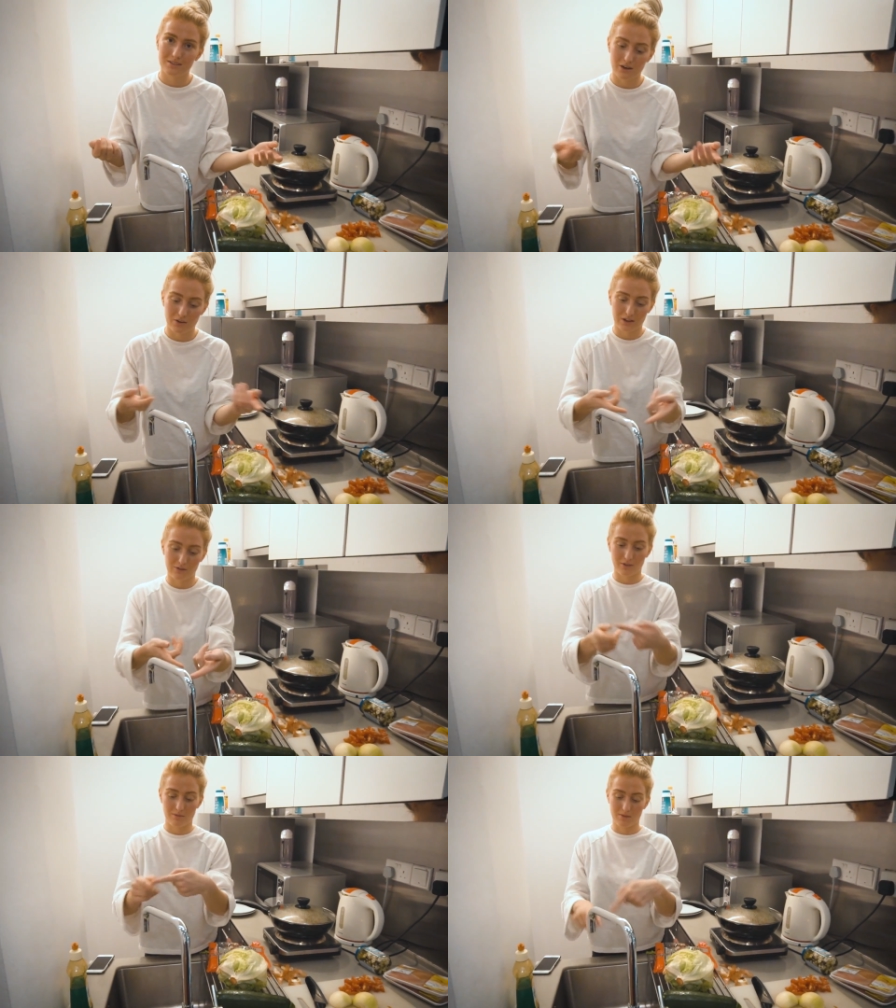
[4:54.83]
directly
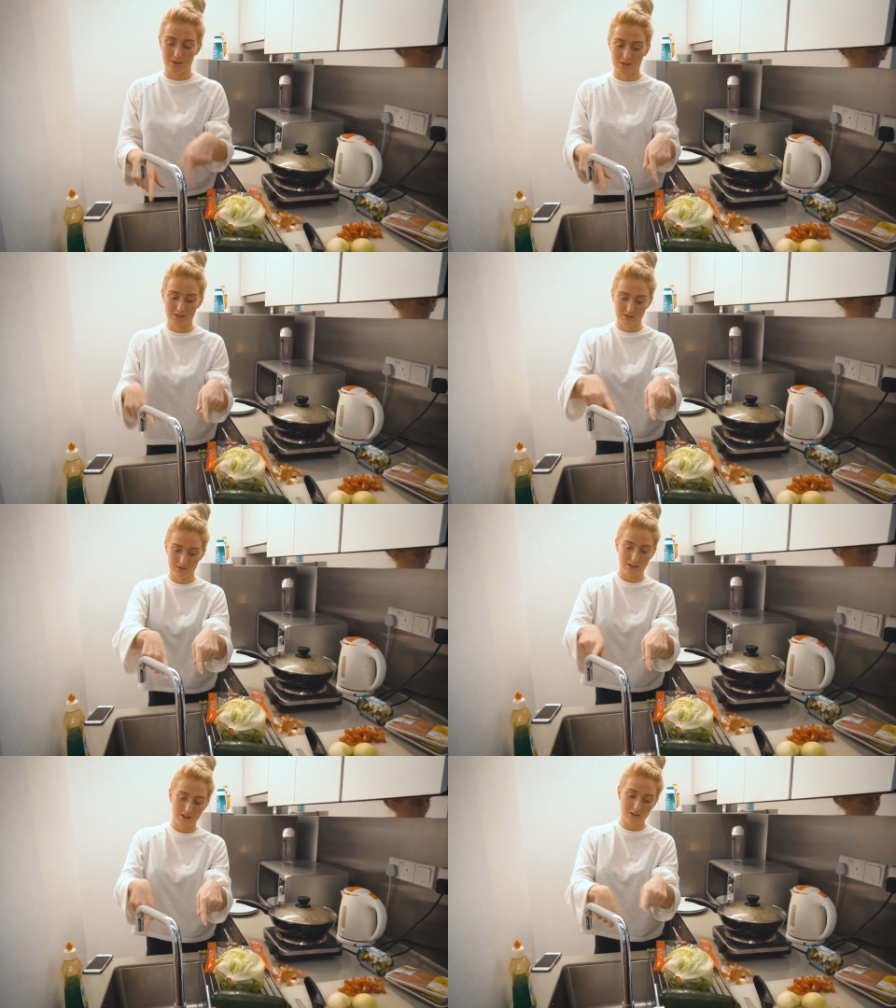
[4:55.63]
from this
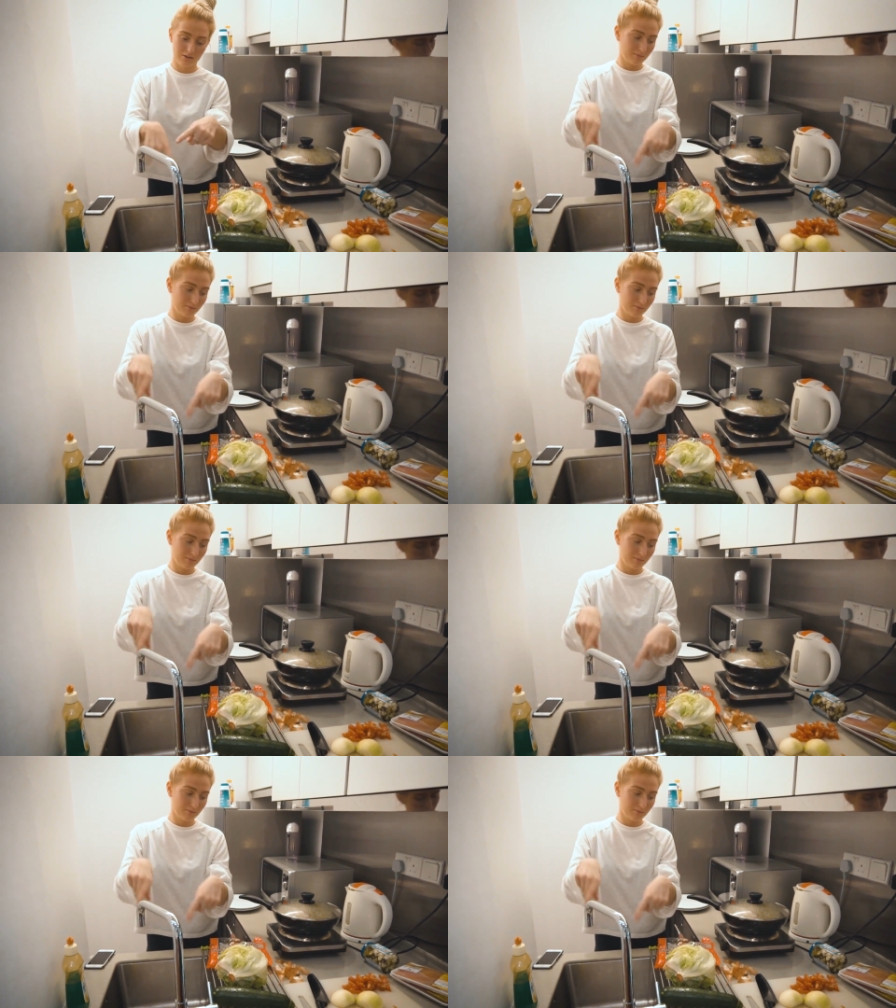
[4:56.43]
here.